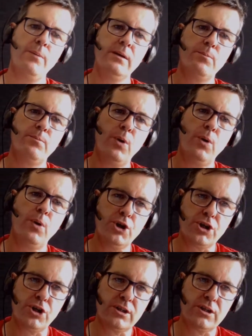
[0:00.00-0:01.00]
probably
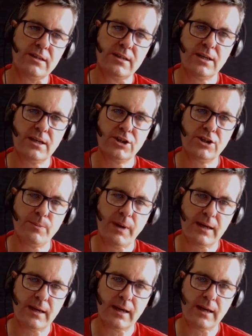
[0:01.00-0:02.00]
push the
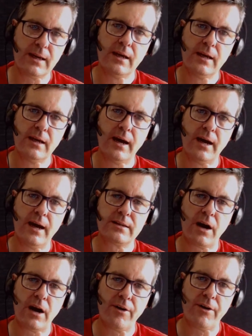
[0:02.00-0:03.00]
decision-making
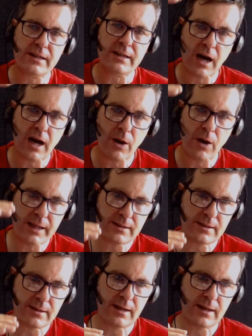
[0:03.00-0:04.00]
authority down
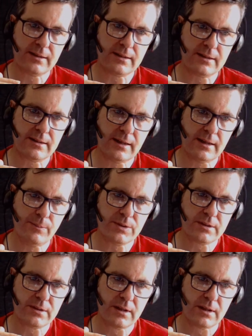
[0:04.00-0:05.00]
into
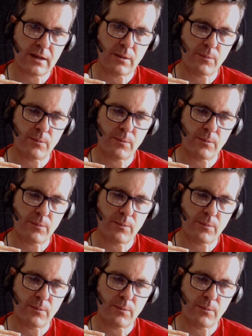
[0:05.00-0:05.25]
teams,